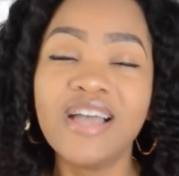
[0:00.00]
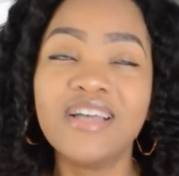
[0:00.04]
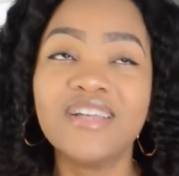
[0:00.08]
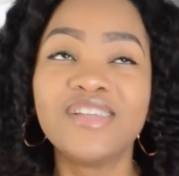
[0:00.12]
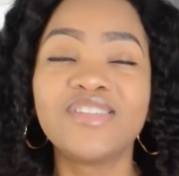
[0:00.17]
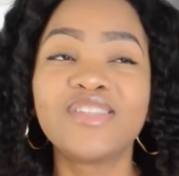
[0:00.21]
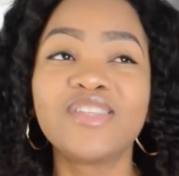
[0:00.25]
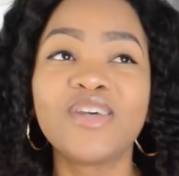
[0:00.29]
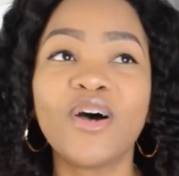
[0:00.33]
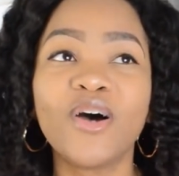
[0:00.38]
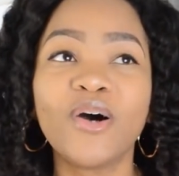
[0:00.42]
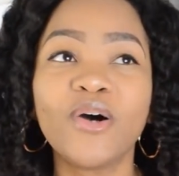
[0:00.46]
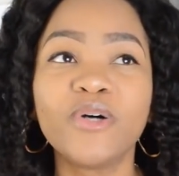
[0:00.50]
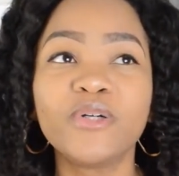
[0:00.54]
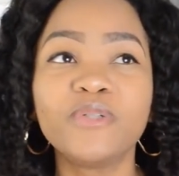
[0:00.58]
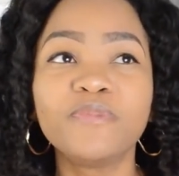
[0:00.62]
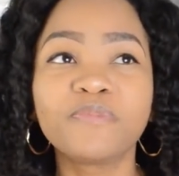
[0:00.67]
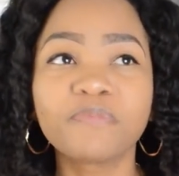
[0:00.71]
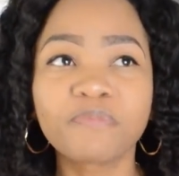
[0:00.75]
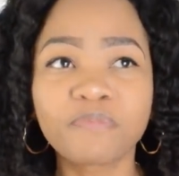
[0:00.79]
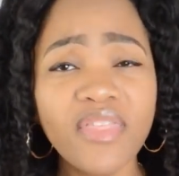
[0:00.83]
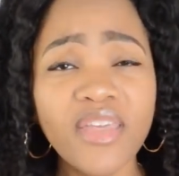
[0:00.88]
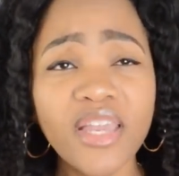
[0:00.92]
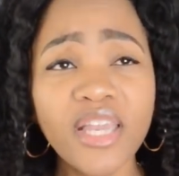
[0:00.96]

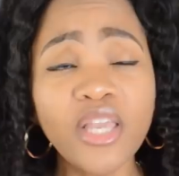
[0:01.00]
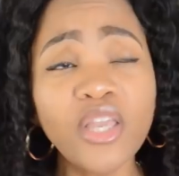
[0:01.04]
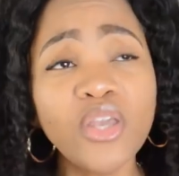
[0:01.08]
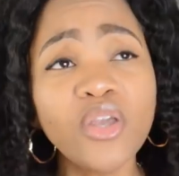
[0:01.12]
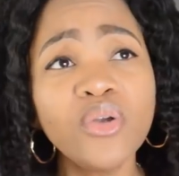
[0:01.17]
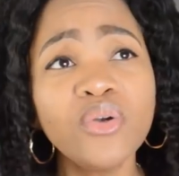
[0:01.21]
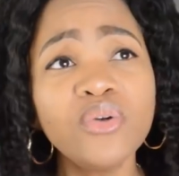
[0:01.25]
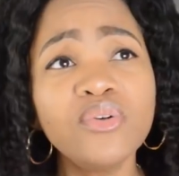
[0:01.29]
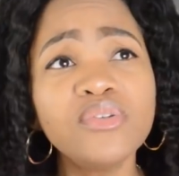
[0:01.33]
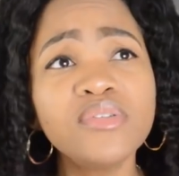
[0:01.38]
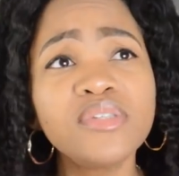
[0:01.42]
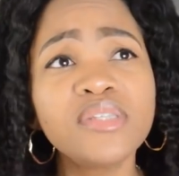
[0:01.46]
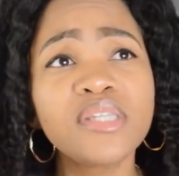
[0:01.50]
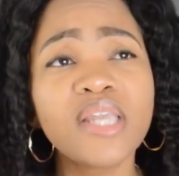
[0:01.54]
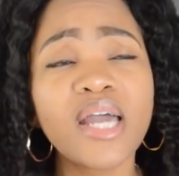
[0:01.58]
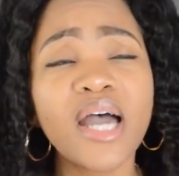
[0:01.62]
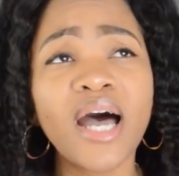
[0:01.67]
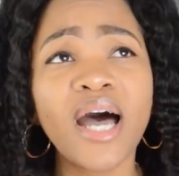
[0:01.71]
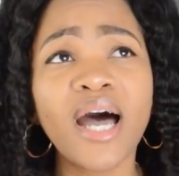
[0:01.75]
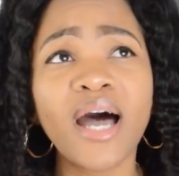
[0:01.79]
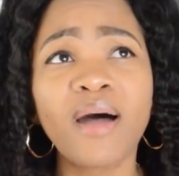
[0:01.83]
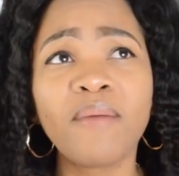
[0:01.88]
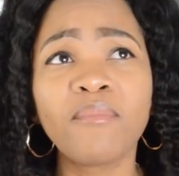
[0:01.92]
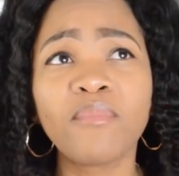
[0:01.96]
so they used
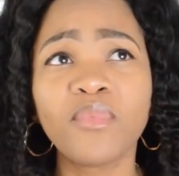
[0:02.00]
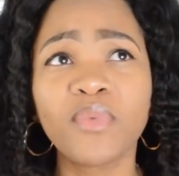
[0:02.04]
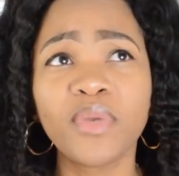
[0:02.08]
um,